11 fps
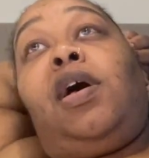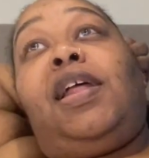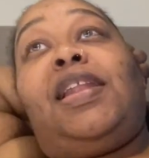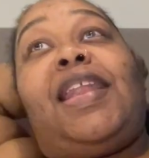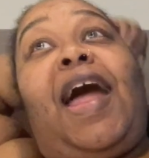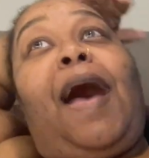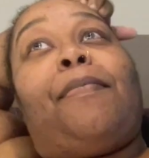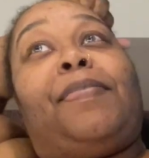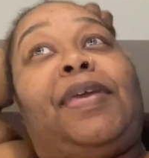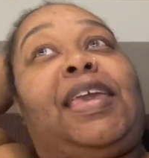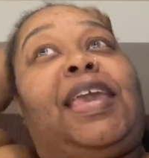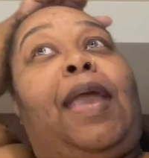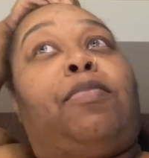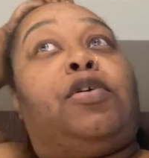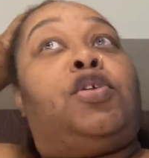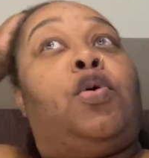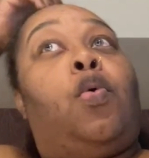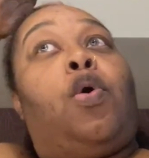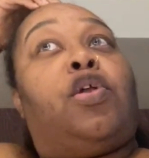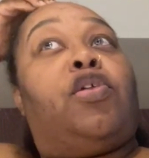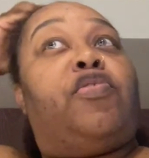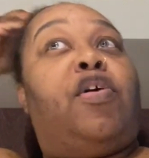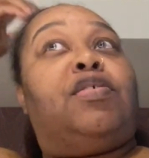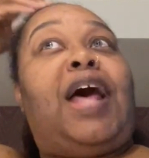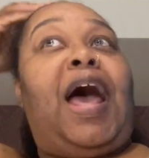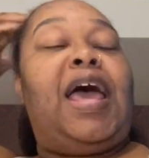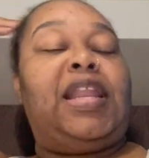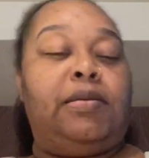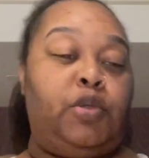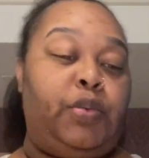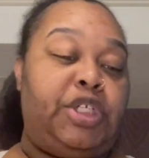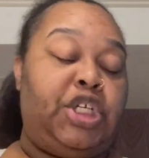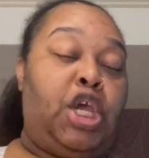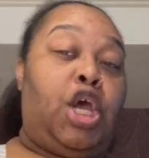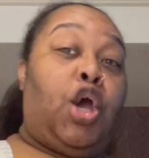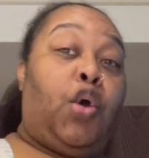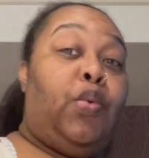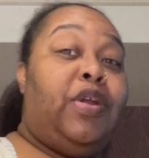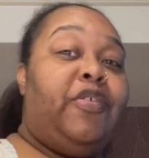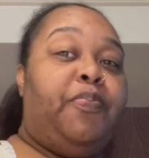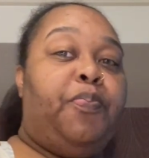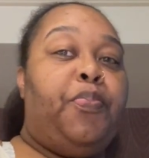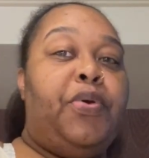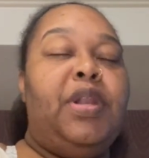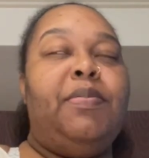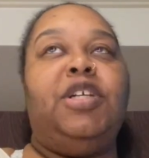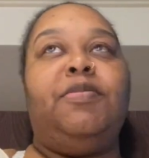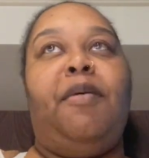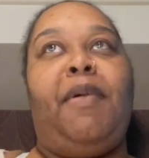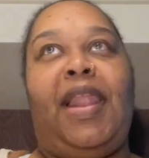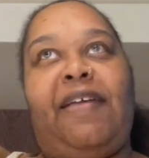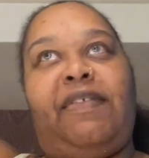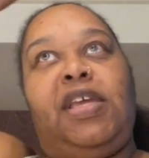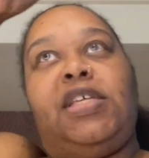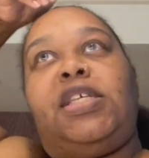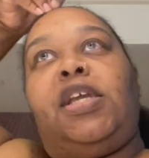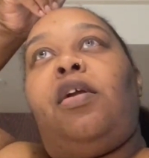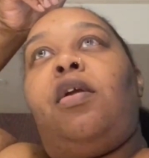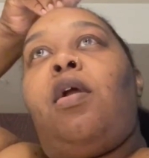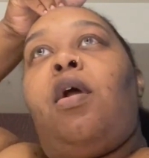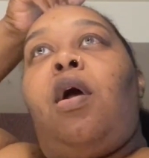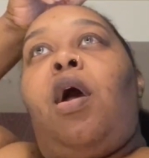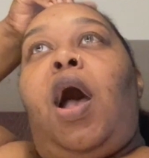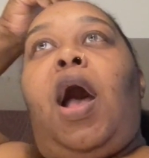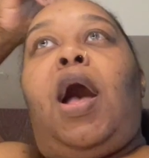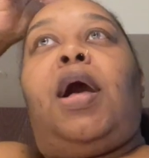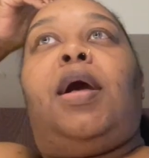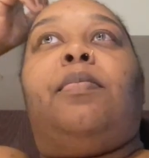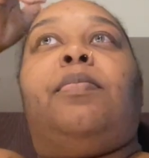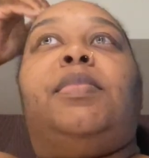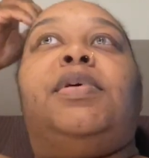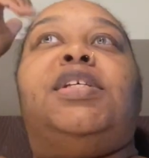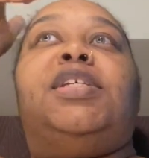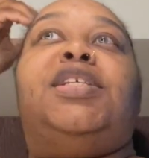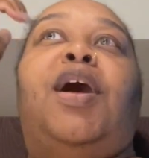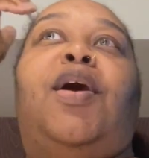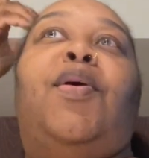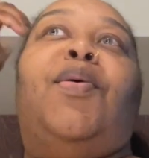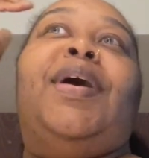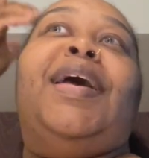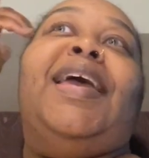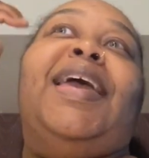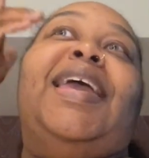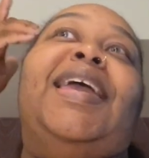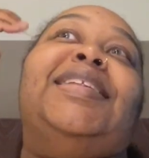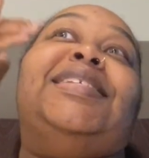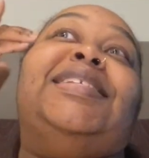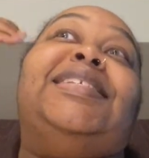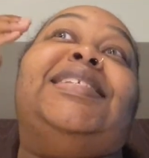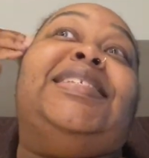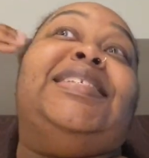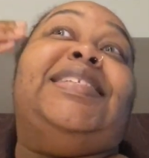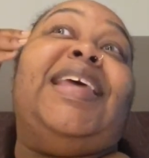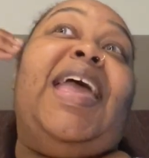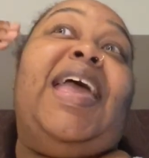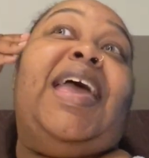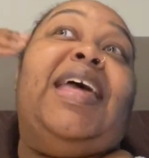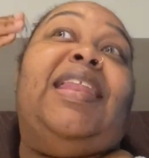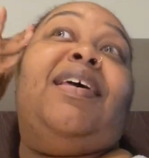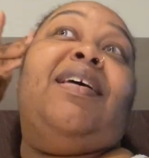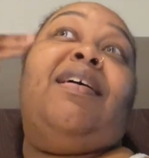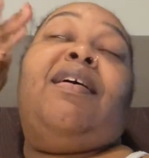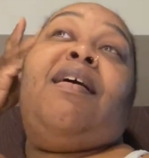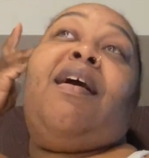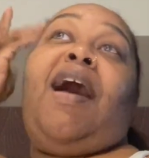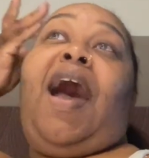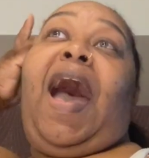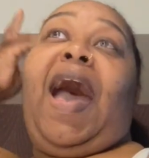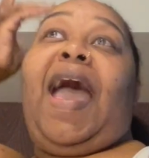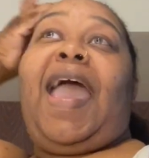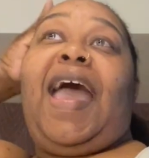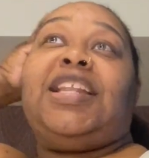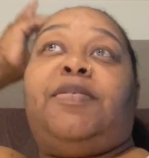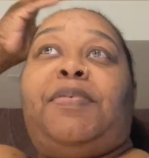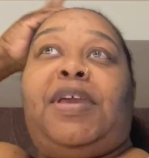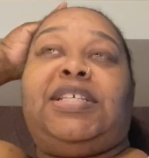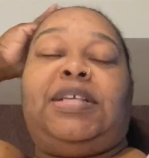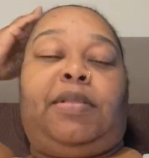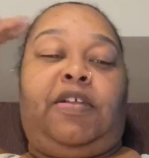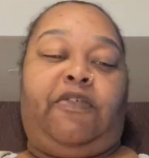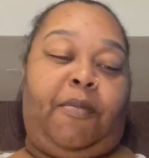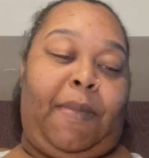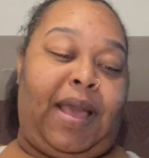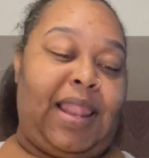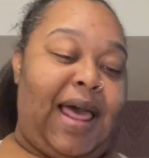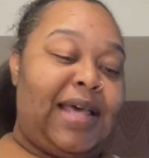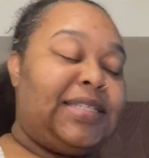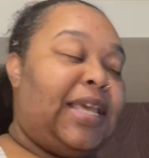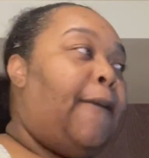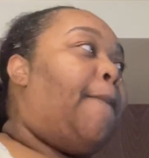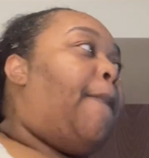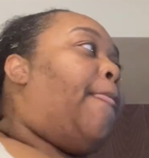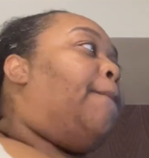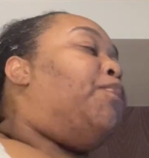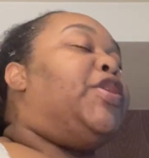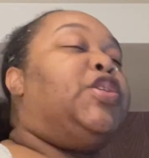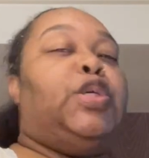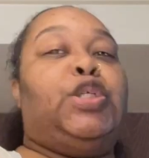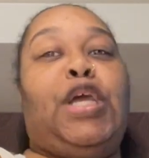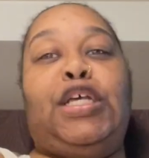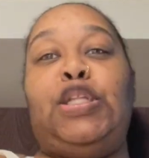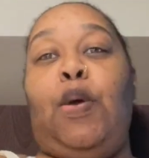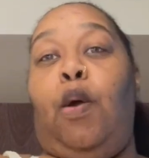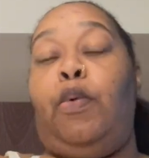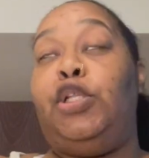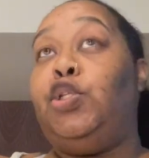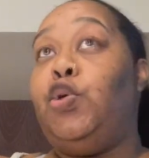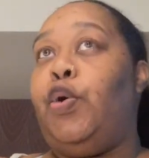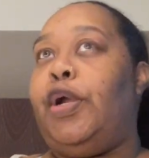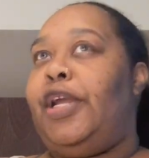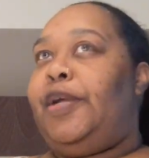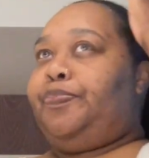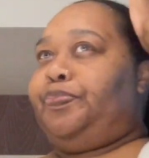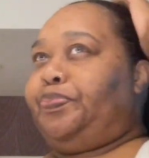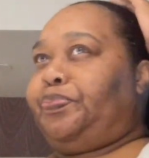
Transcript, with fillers: not being able to order those items, which would have pretty much made my life easier. Um, so instead, I had to pick something from my closet. So as you guys know, I went to Torrid